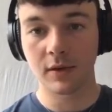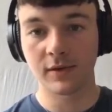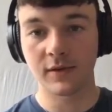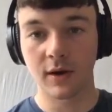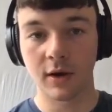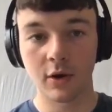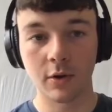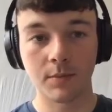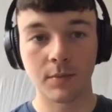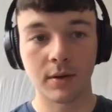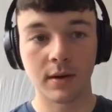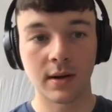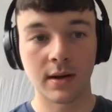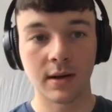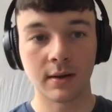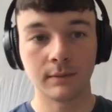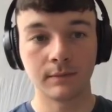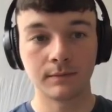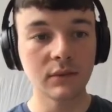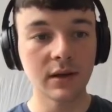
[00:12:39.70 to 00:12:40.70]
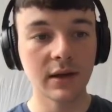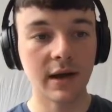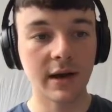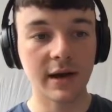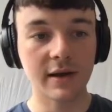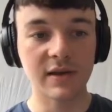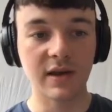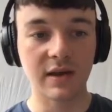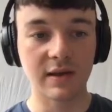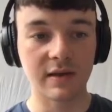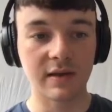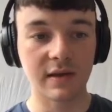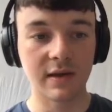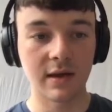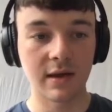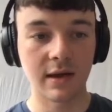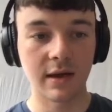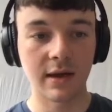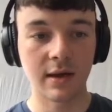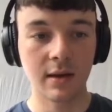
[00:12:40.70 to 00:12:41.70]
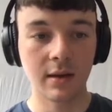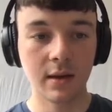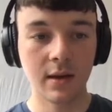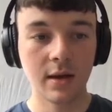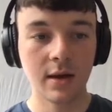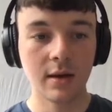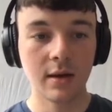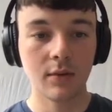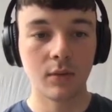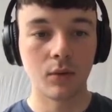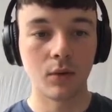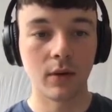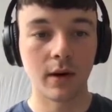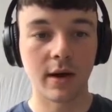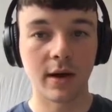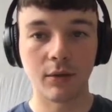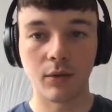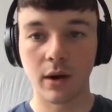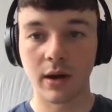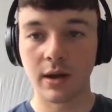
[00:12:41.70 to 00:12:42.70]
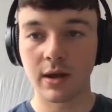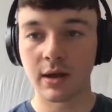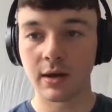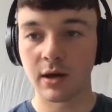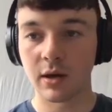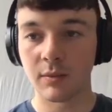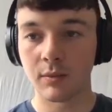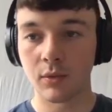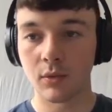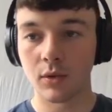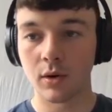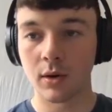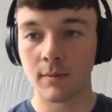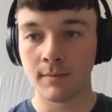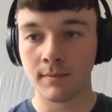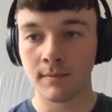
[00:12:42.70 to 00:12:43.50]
to open here, and as you can see here, we're ranking #1.